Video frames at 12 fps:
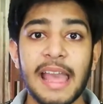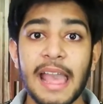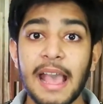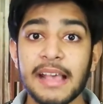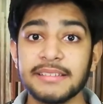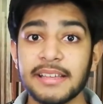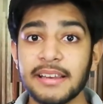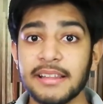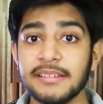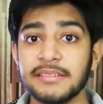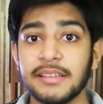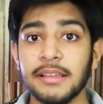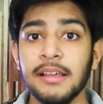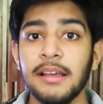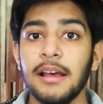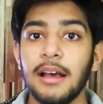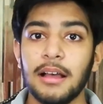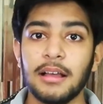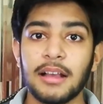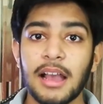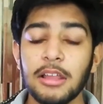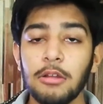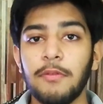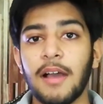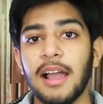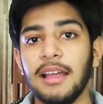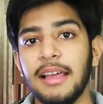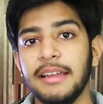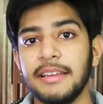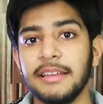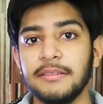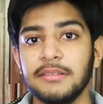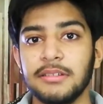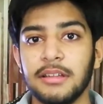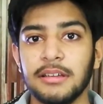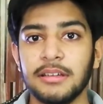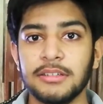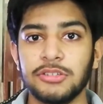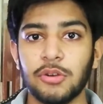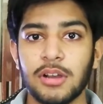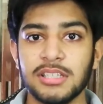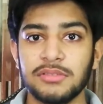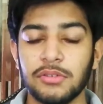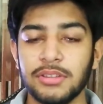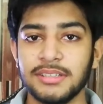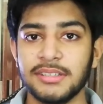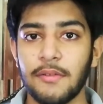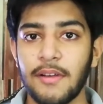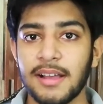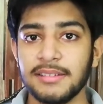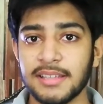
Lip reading: as it is a kind of highlighting choice for this device,